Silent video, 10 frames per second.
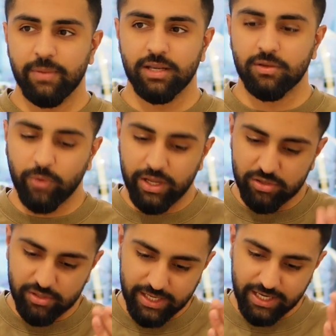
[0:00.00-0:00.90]
I mean, where
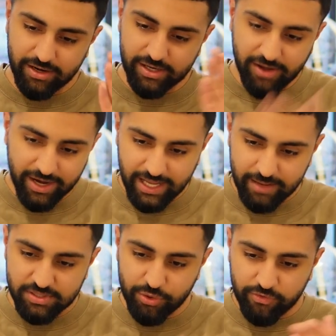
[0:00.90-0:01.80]
you're doing 9
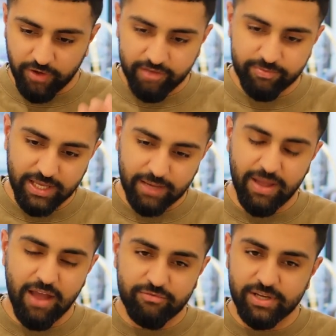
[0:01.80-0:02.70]
a.m. till 5
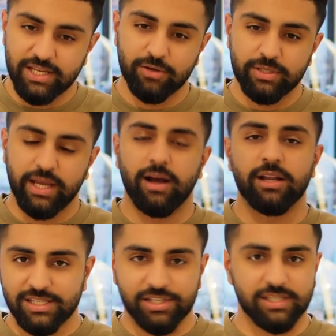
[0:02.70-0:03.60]
p.m. every single day,
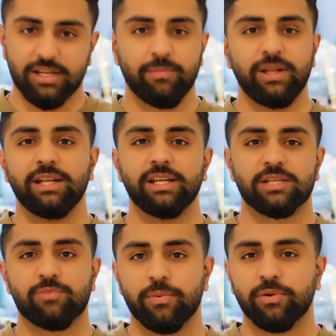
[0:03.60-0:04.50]
it's just completely
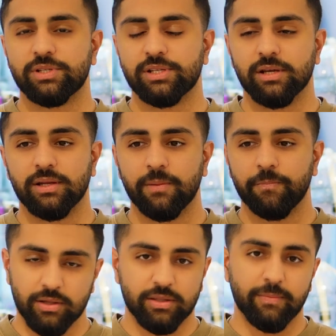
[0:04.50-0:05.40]
disproportionate.
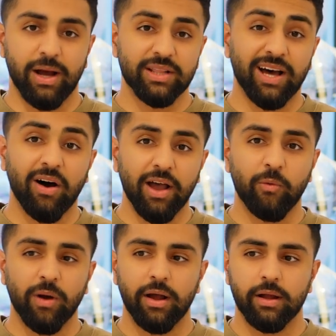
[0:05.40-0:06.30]
So the amount that
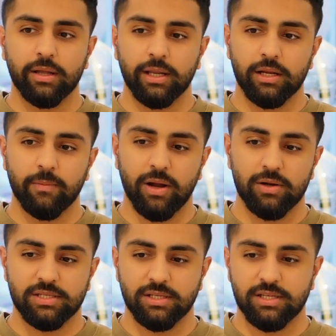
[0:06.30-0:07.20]
I work in
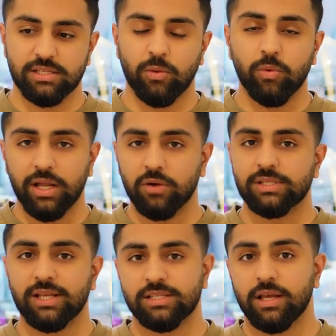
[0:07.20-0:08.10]
comparison to someone
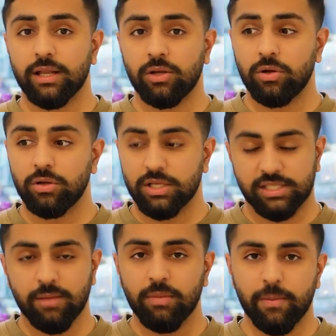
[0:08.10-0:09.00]
else that's earning a
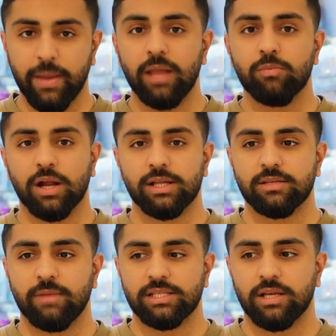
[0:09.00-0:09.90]
similar pay
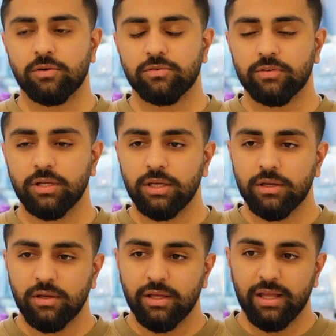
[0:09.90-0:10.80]
bracket to myself
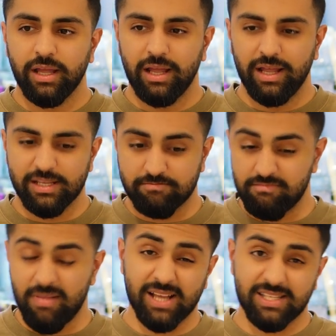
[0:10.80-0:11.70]
is
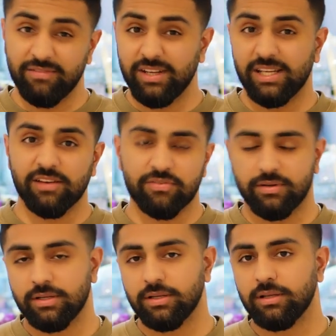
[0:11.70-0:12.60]
massively
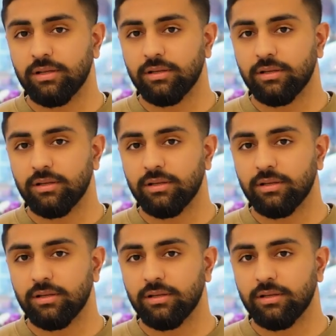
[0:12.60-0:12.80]
different.